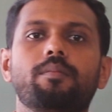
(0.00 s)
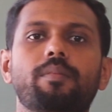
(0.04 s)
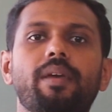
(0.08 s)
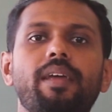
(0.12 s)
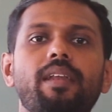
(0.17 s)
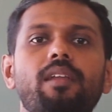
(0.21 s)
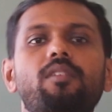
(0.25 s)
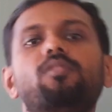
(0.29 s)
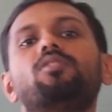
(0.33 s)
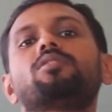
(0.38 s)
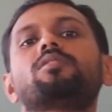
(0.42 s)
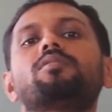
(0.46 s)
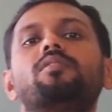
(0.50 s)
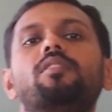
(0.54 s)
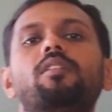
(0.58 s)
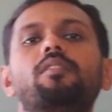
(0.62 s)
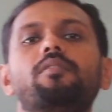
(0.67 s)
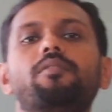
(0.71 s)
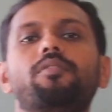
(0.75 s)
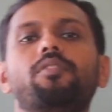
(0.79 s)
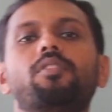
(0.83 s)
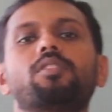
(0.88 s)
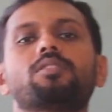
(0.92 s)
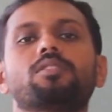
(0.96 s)
mainly
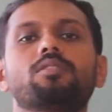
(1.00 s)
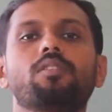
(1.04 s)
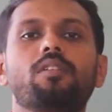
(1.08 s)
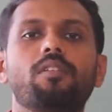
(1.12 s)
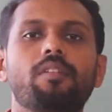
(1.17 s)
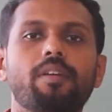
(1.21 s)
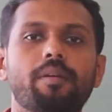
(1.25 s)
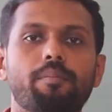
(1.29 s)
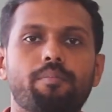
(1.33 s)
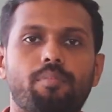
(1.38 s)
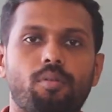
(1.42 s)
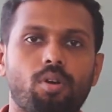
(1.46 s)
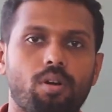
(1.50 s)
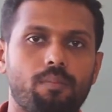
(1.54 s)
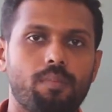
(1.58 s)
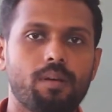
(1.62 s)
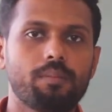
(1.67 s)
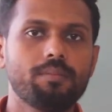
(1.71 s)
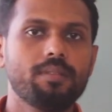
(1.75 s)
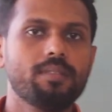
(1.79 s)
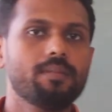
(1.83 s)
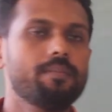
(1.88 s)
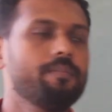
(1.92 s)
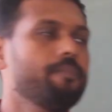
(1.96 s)
useful for solving
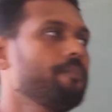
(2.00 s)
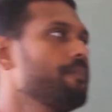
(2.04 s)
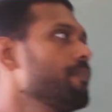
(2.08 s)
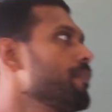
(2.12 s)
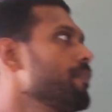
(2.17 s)
problems.